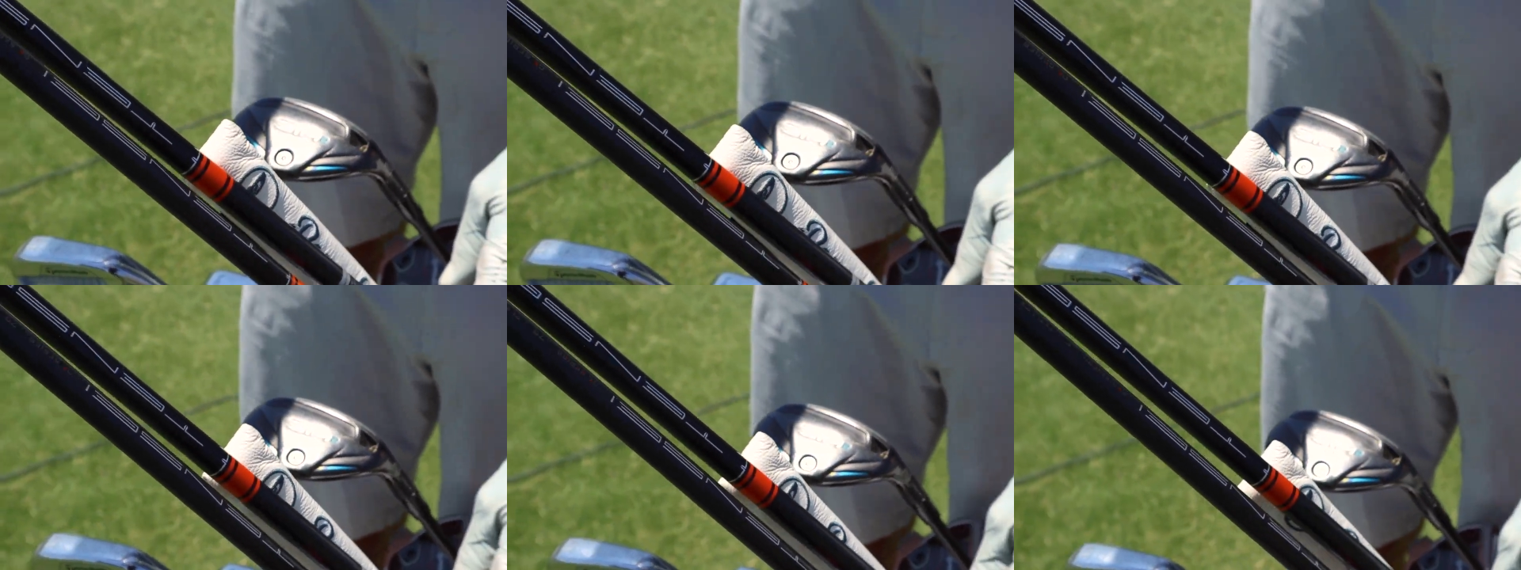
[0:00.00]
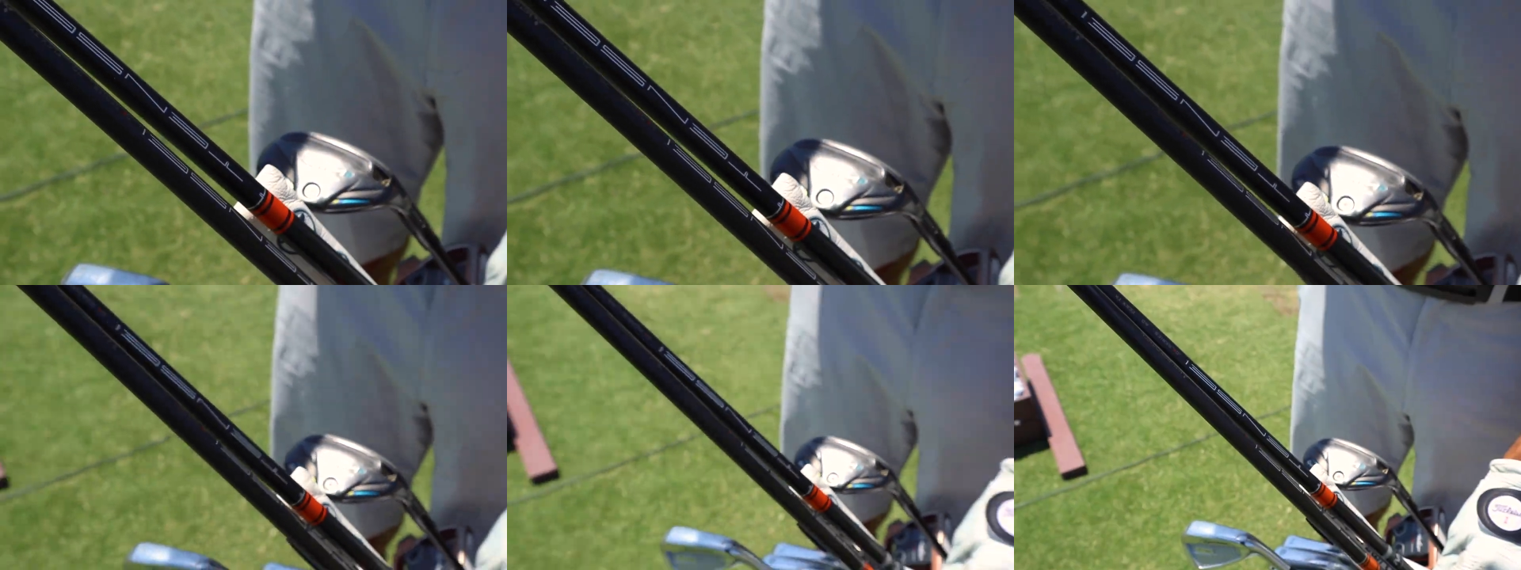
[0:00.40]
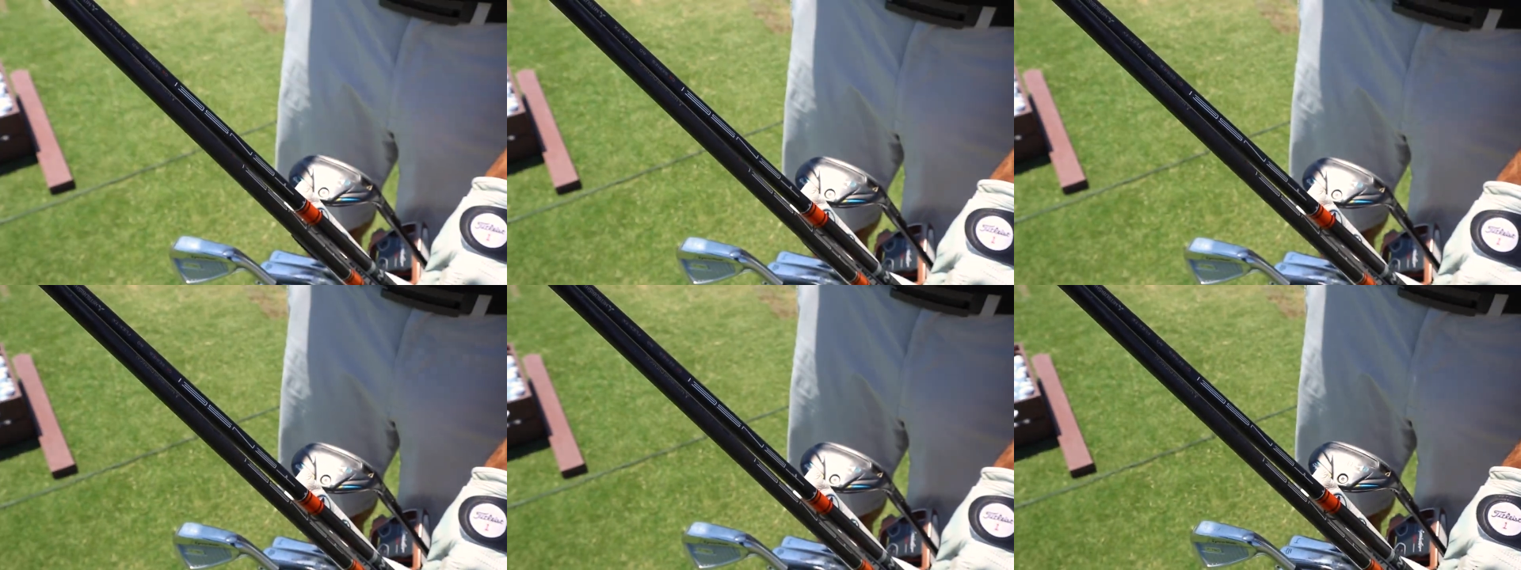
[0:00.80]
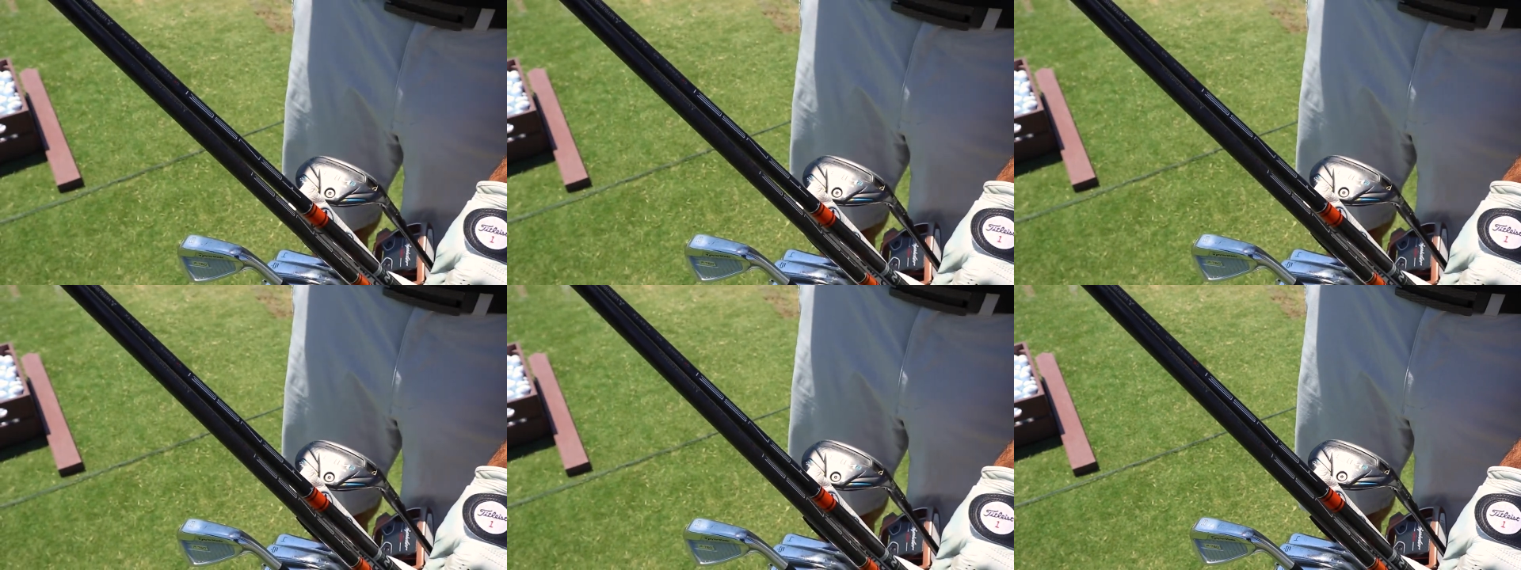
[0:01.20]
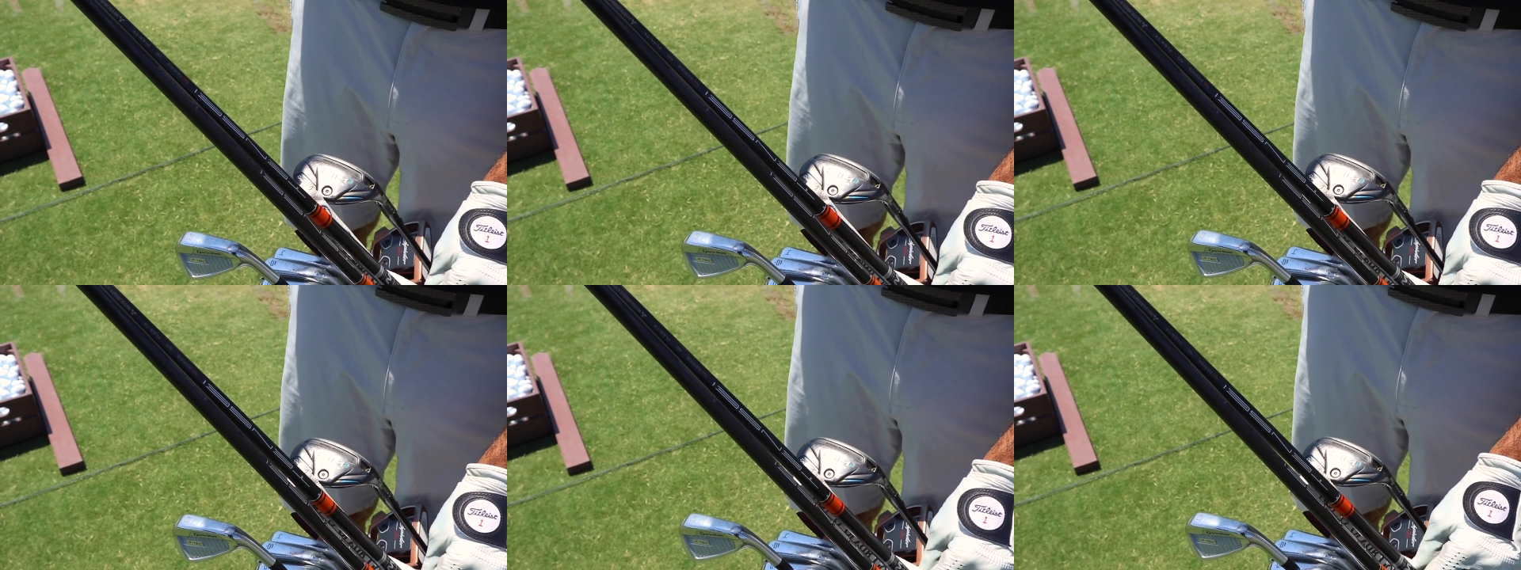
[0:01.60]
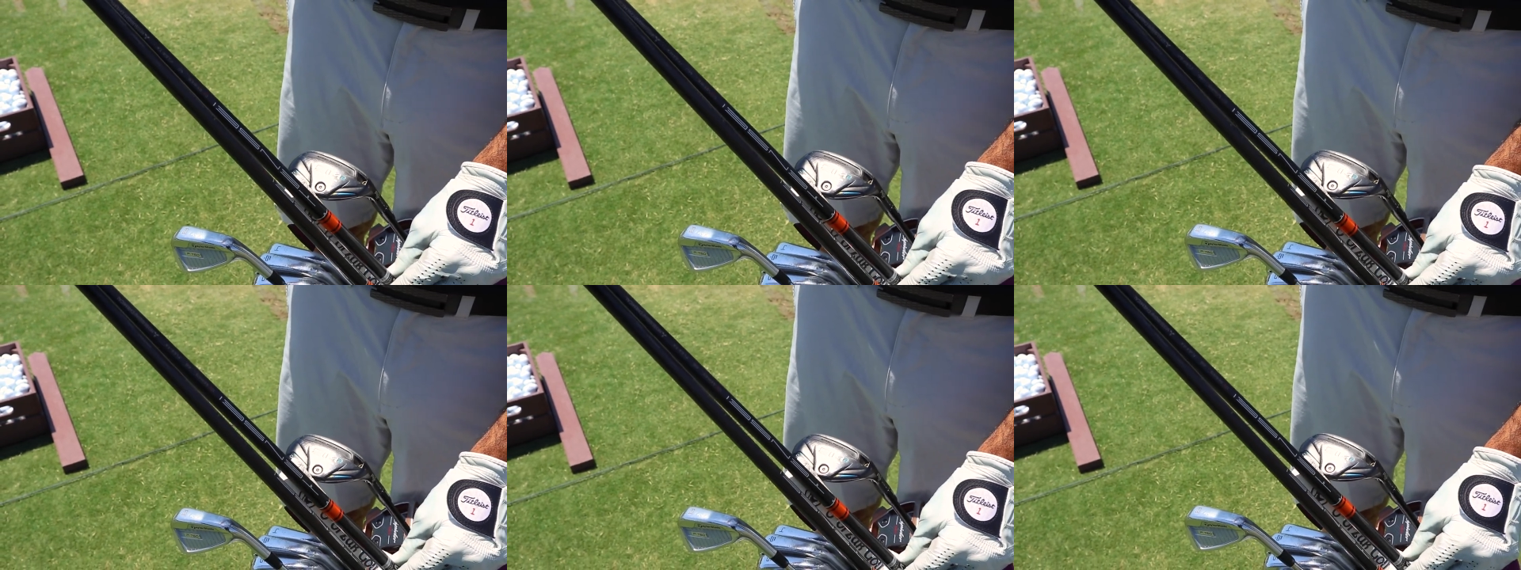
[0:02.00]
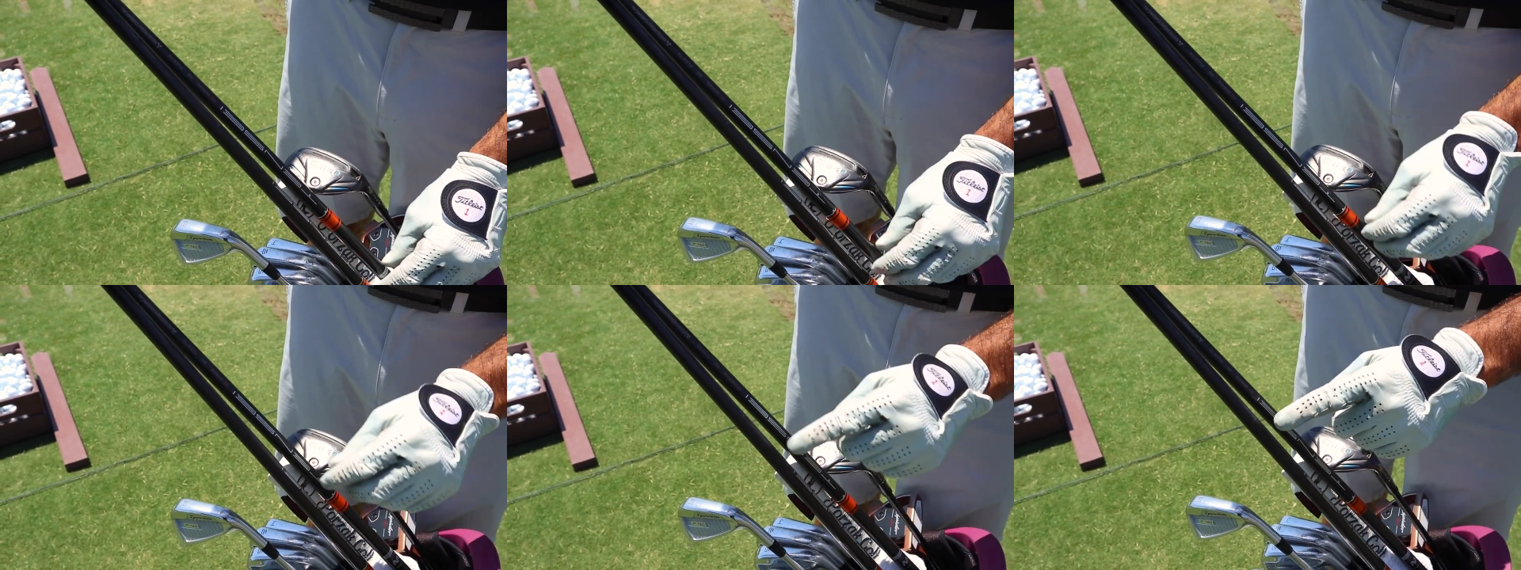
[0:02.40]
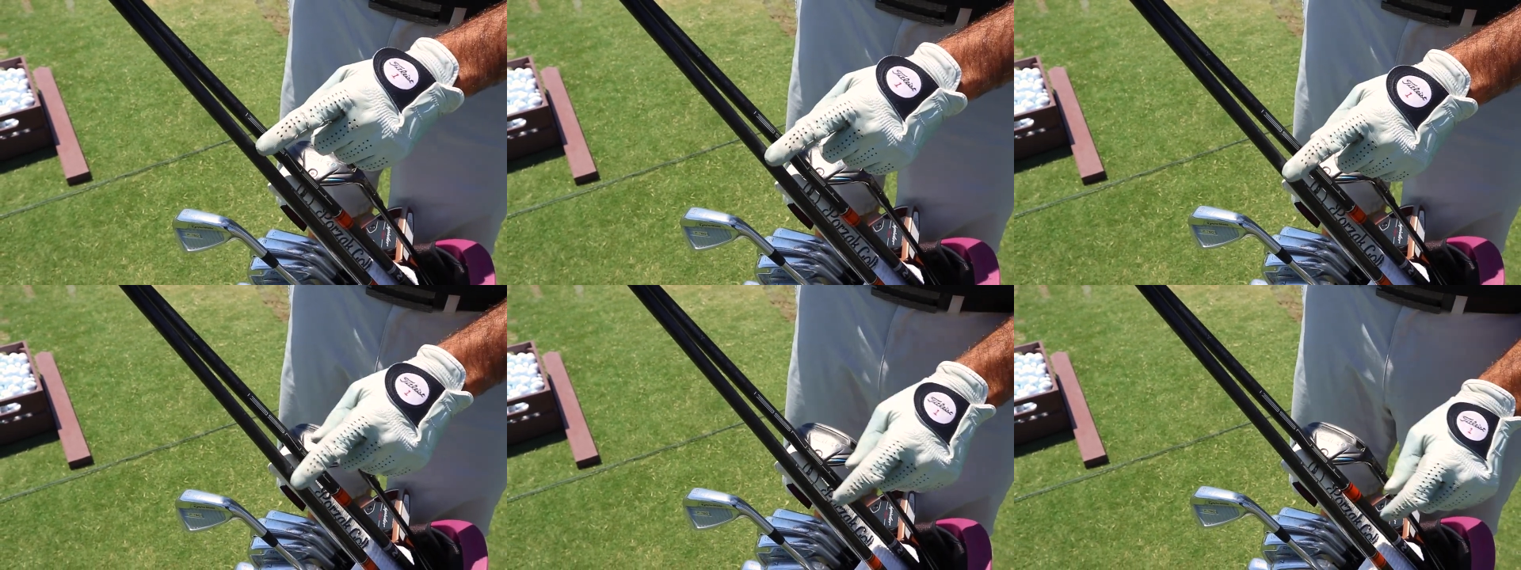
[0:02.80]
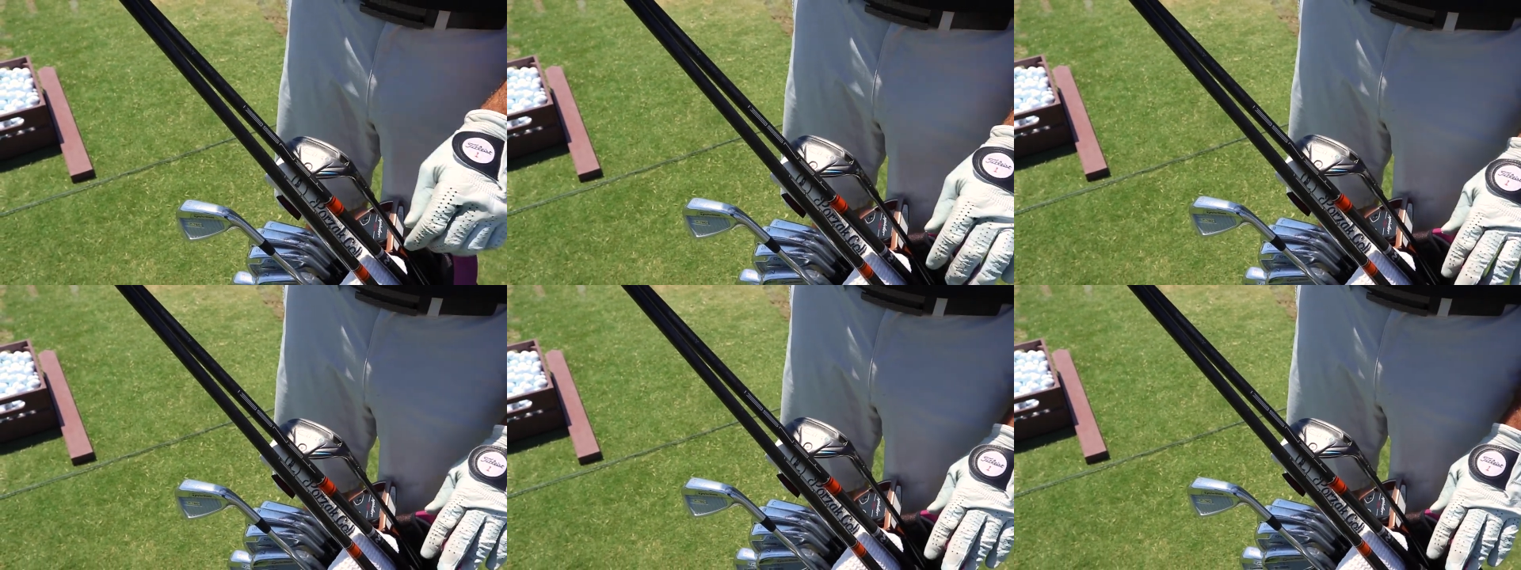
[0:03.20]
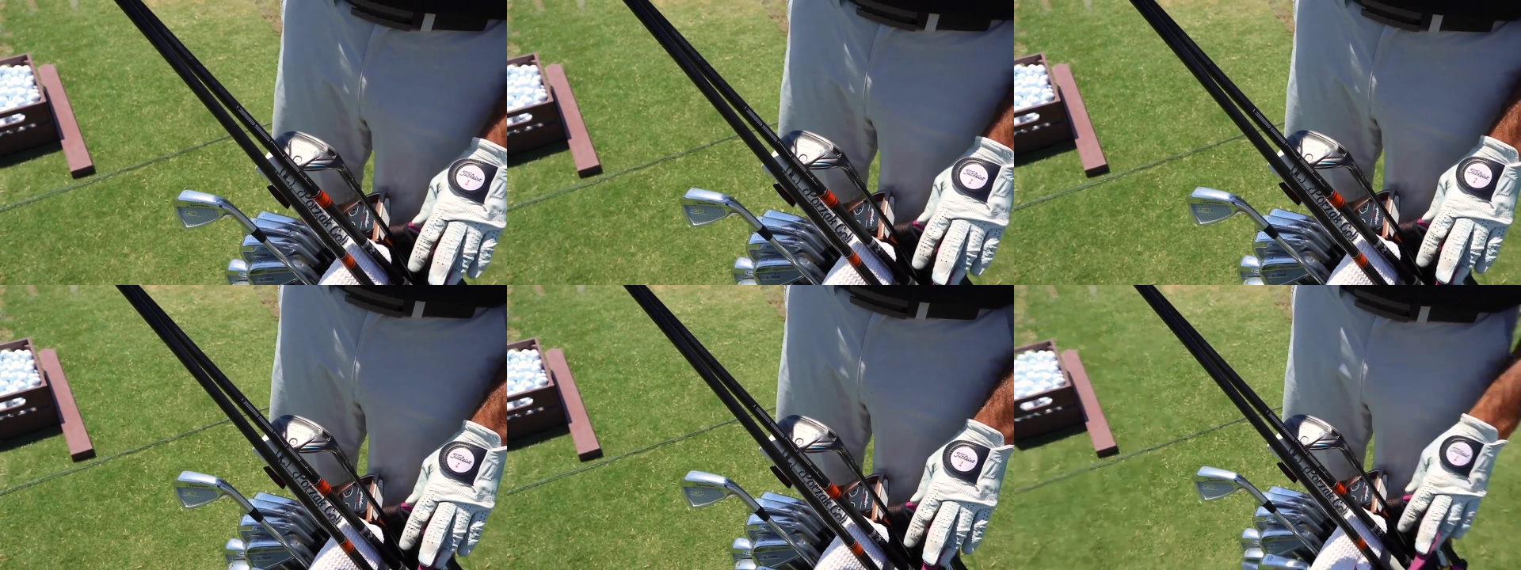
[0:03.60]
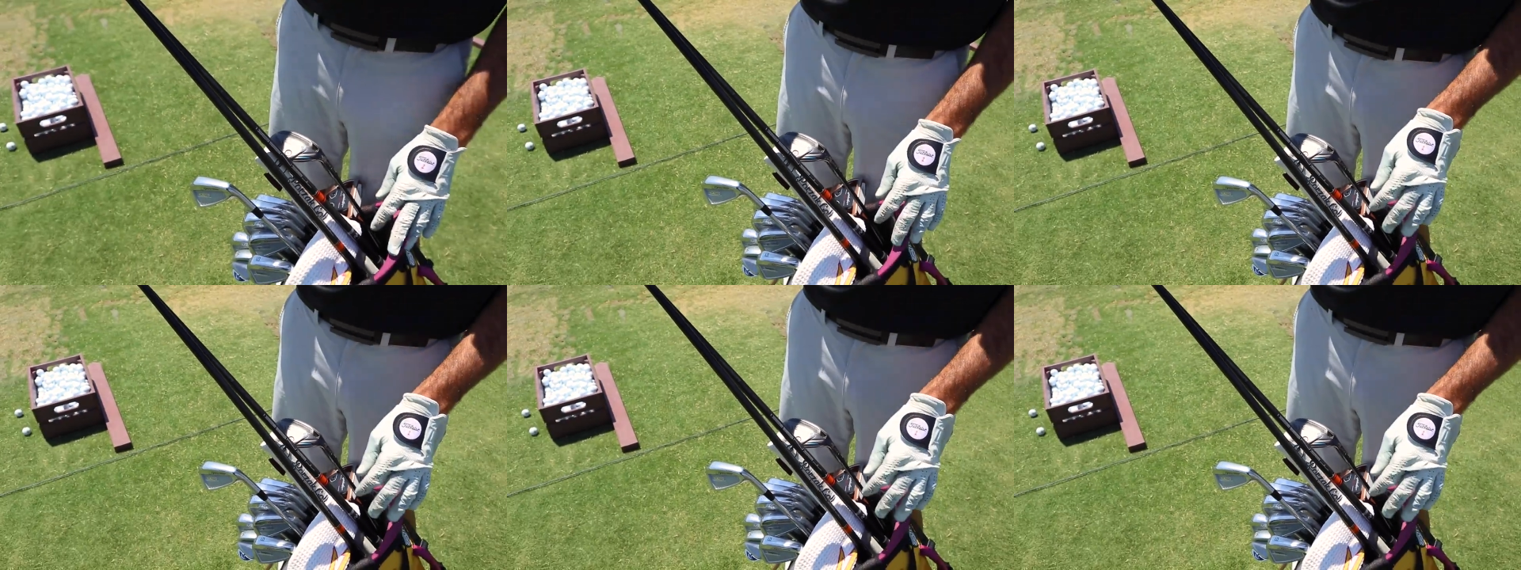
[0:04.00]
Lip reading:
[unreadable: no face in view]